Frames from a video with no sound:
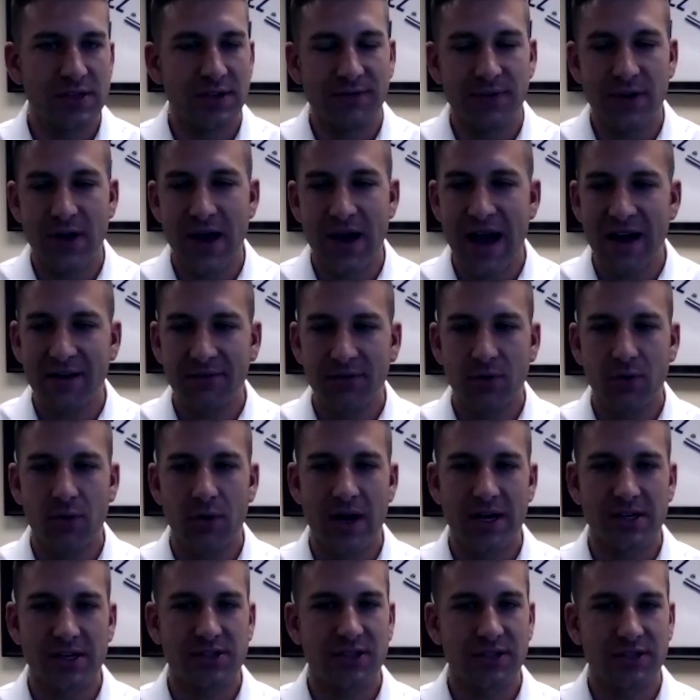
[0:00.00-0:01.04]
If you have
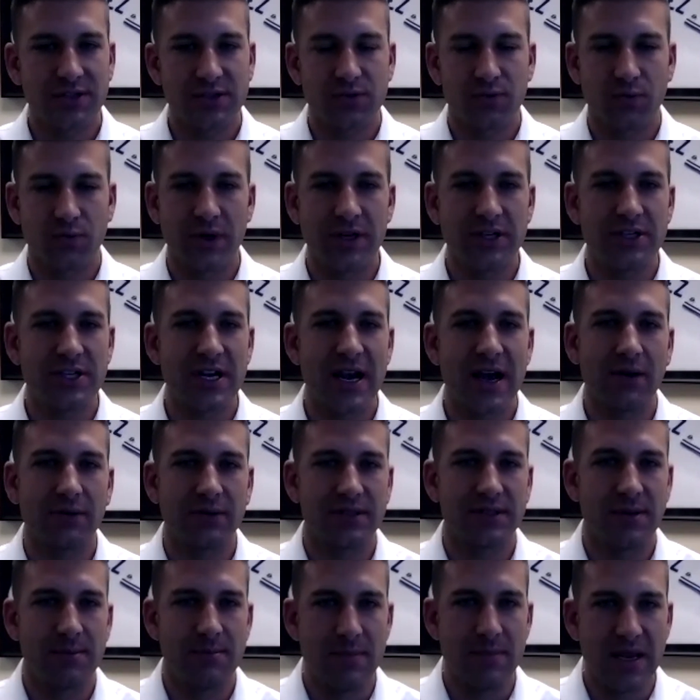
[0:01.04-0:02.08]
questions, reach out
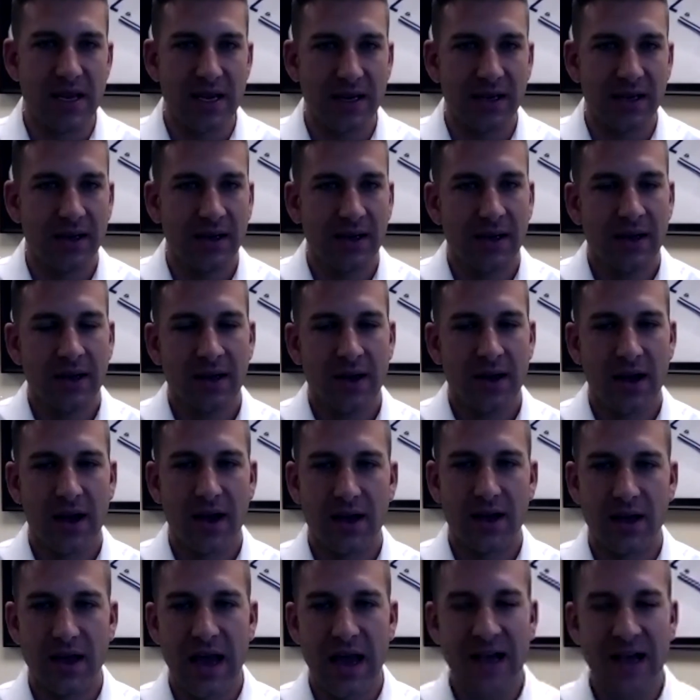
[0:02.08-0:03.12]
to me.
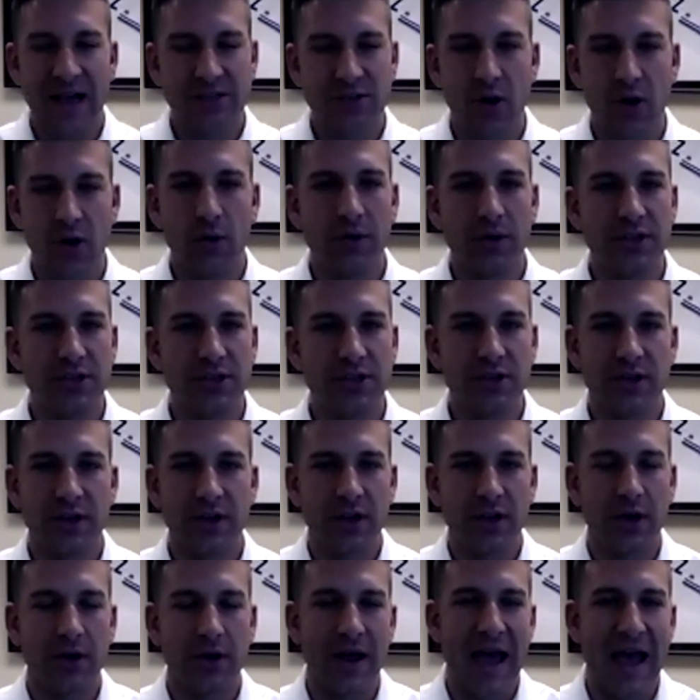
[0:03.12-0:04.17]
As always, you can
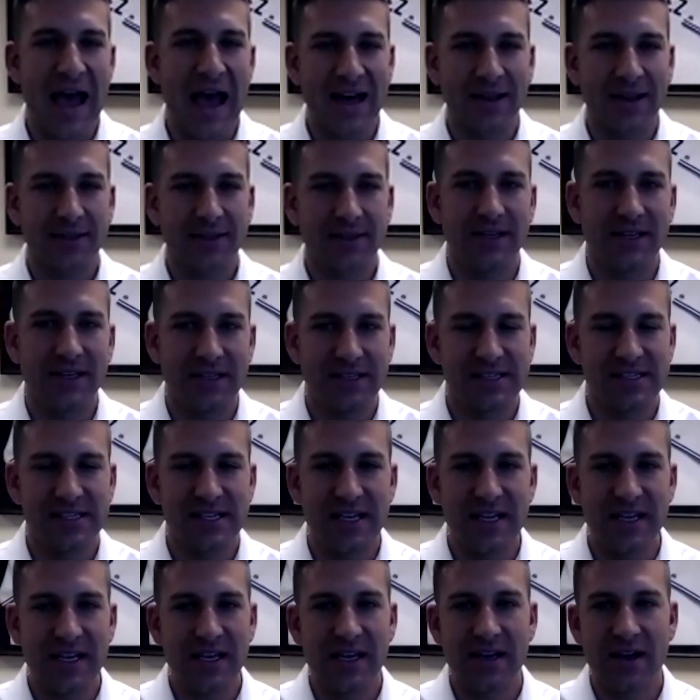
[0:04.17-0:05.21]
go to
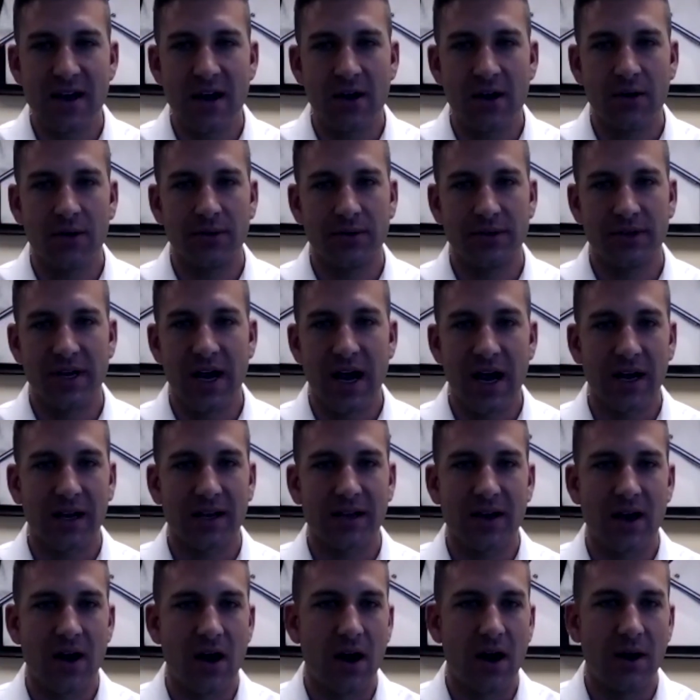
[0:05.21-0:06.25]

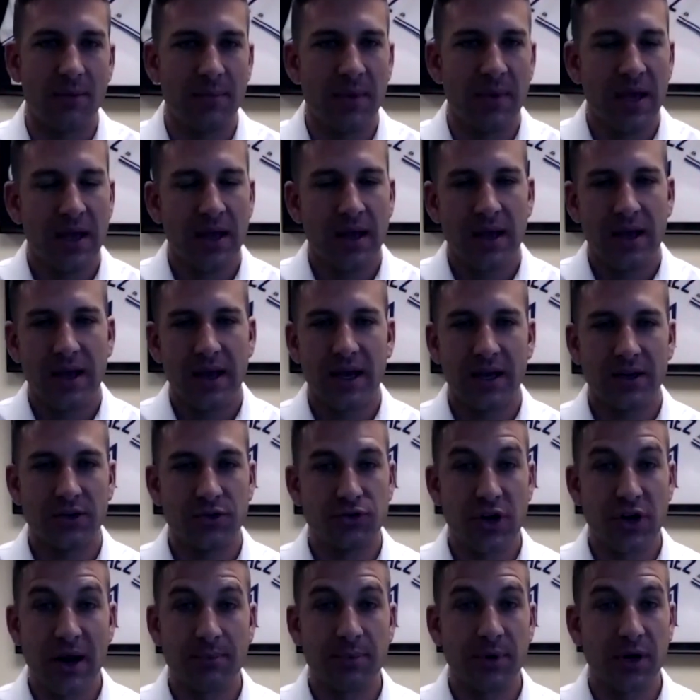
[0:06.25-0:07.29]
athleteceo.com and
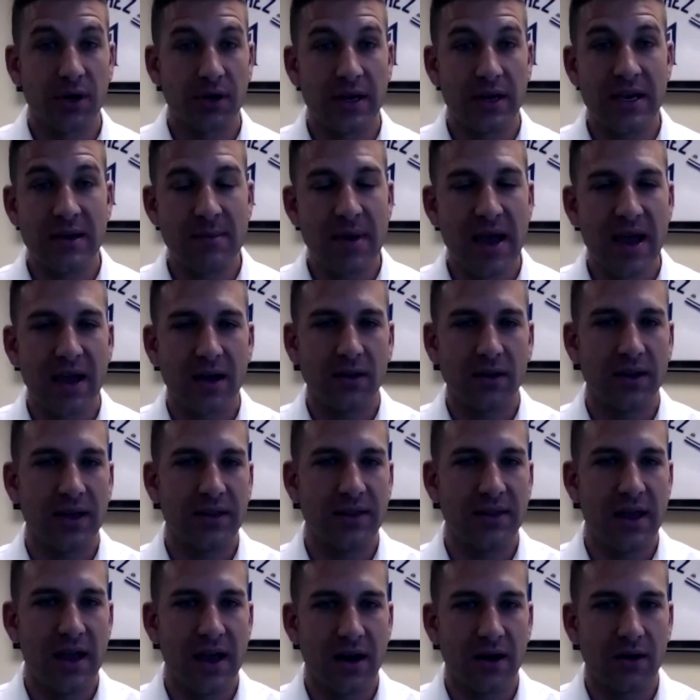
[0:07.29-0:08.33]
drop your email
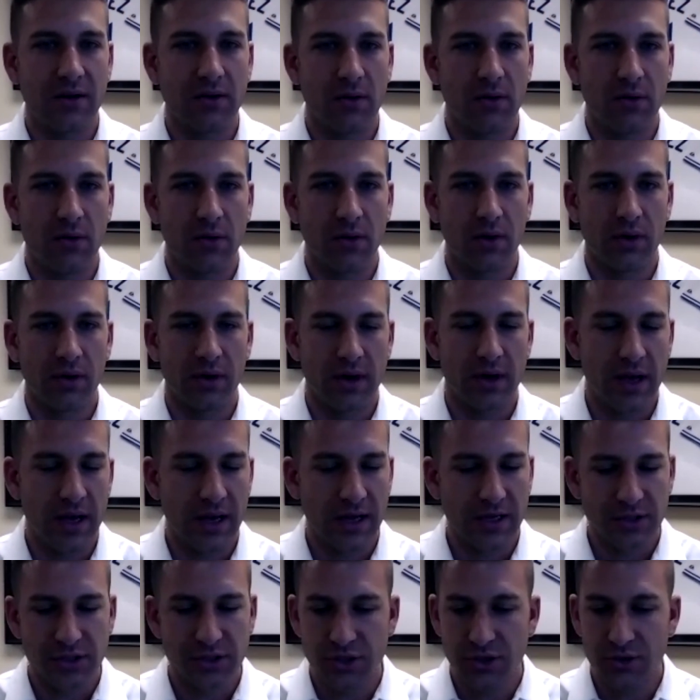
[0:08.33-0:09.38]
in there,
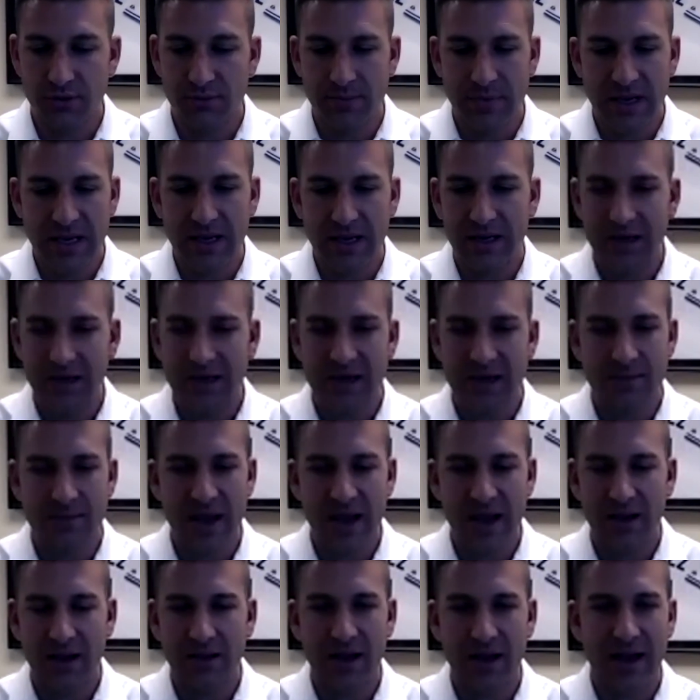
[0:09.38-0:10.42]
or shoot me an
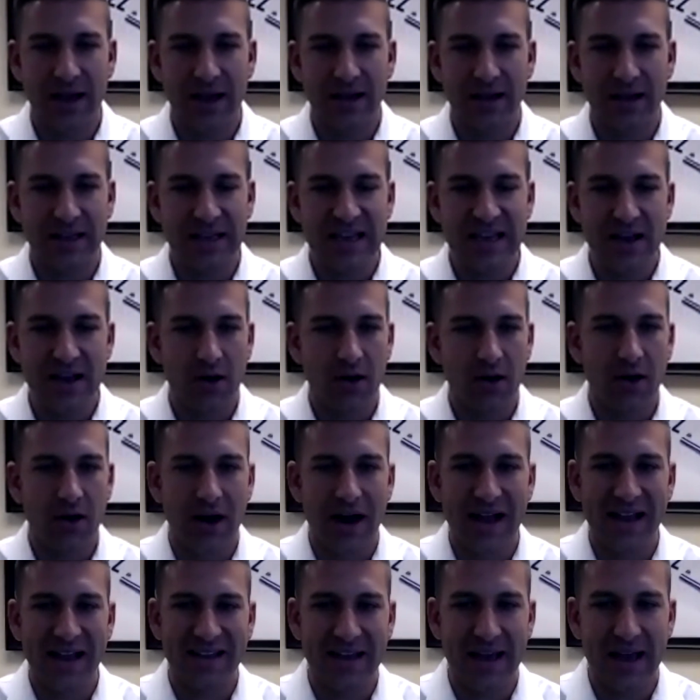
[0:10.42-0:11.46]
email at
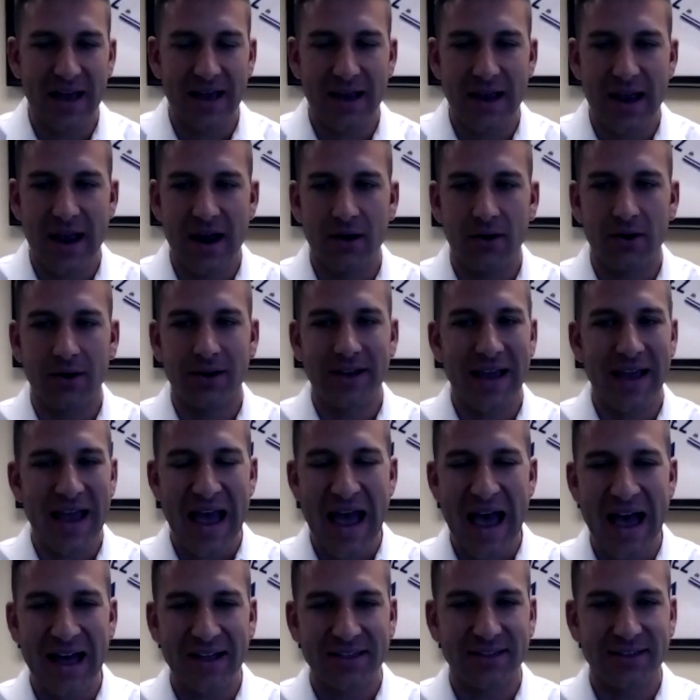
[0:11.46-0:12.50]

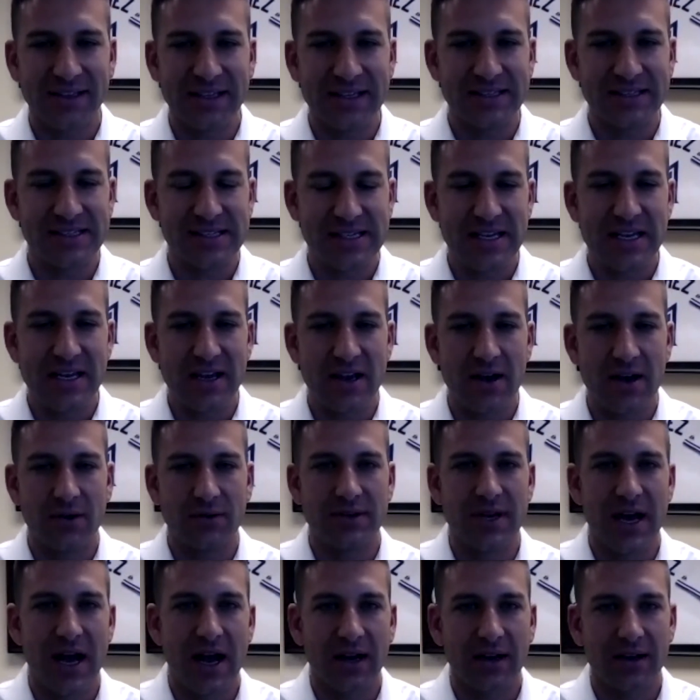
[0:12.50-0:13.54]

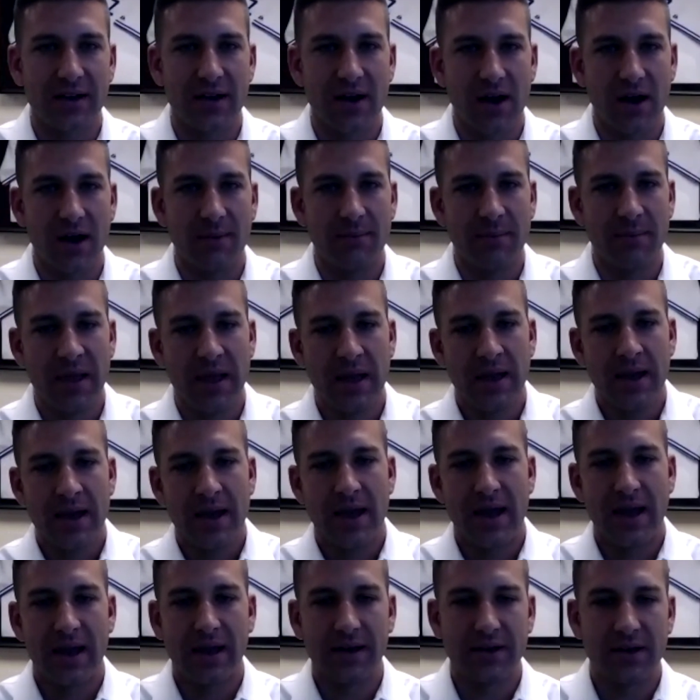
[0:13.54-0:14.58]
Eric@athleteceo.com.
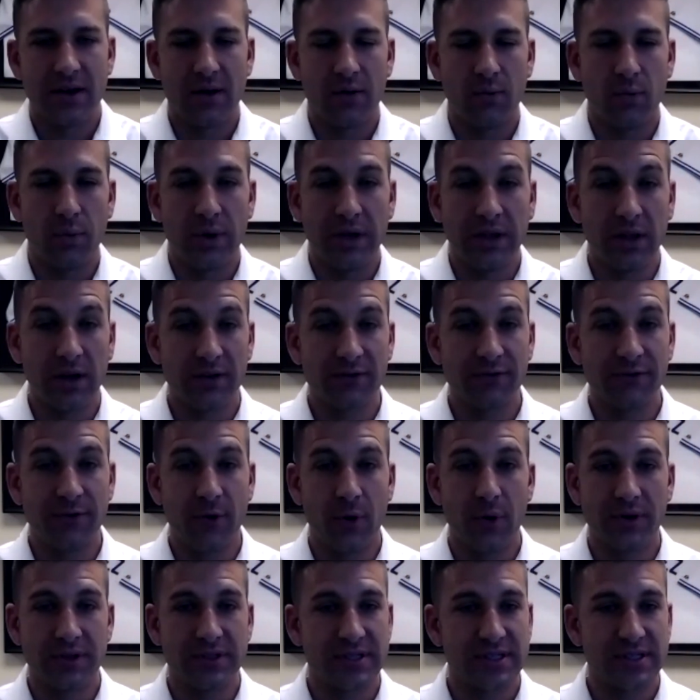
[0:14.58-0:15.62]
And we look
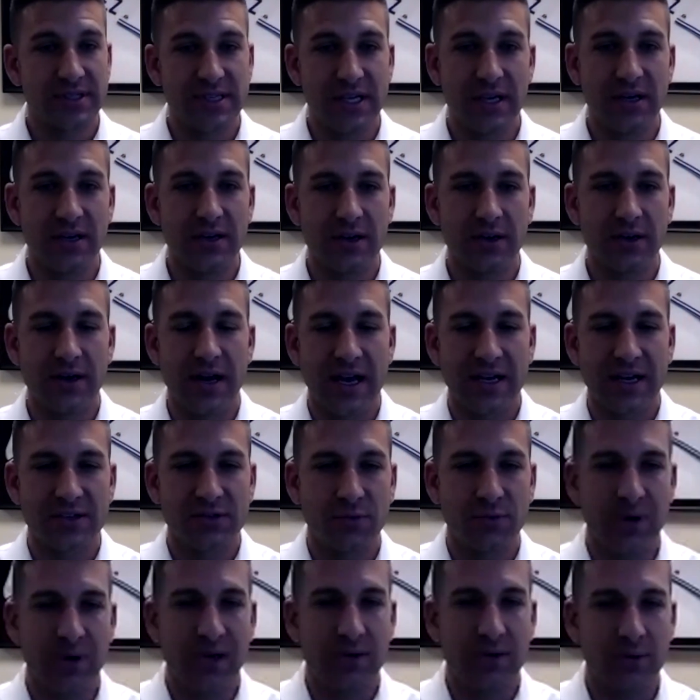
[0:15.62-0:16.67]
forward to seeing you next
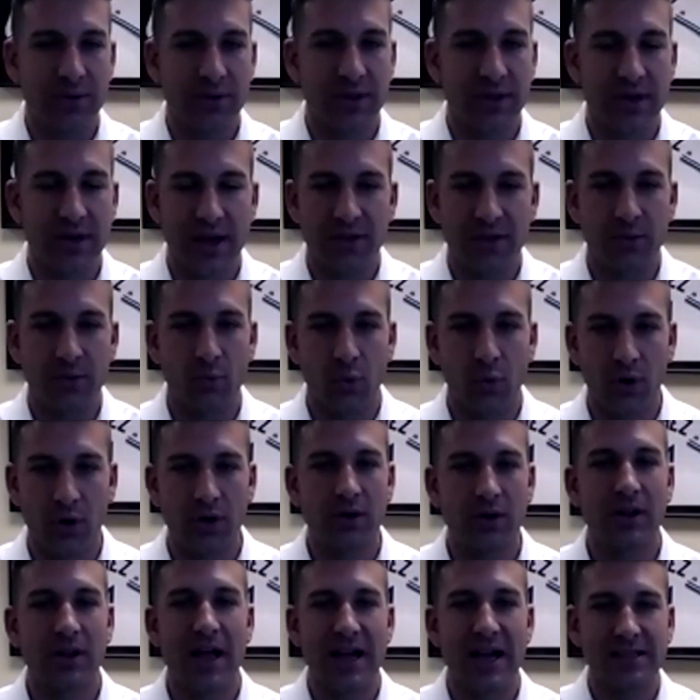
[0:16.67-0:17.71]
week with another
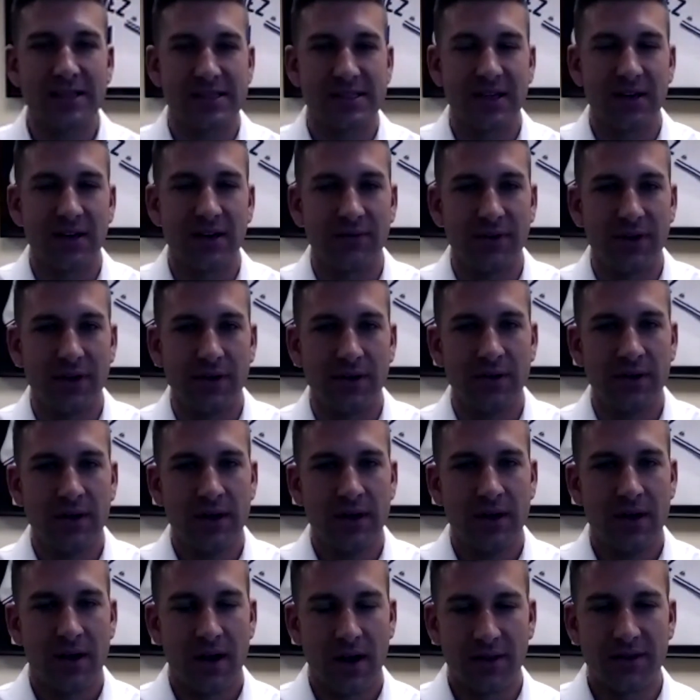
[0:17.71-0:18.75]
world-class interview
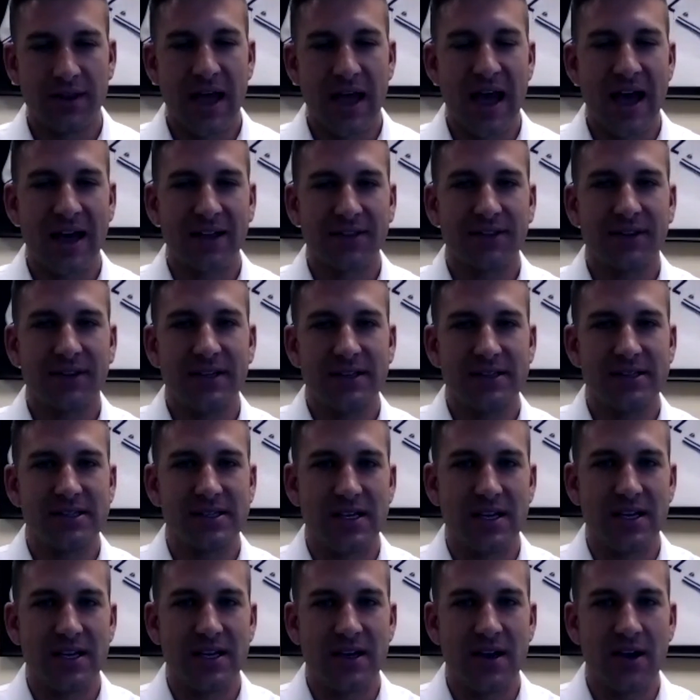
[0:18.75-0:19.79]
on the Athlete
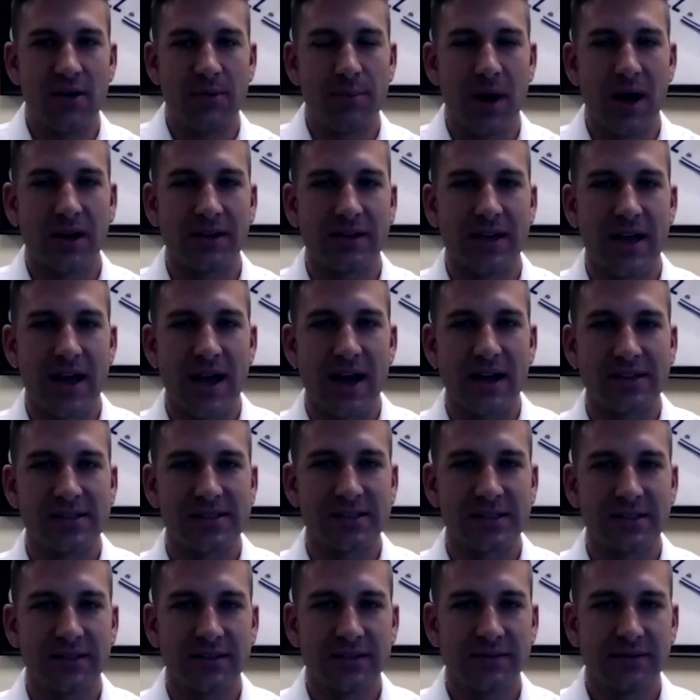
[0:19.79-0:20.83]
CEO
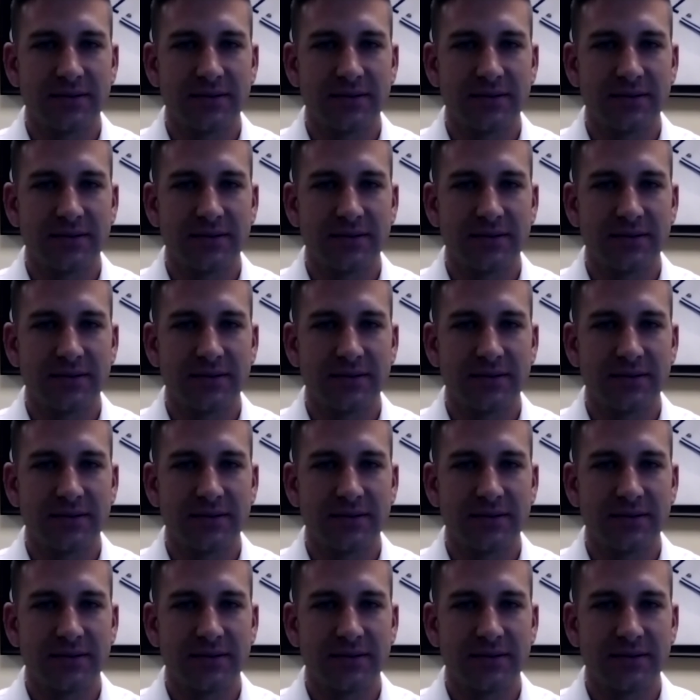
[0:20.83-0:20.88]
podcast.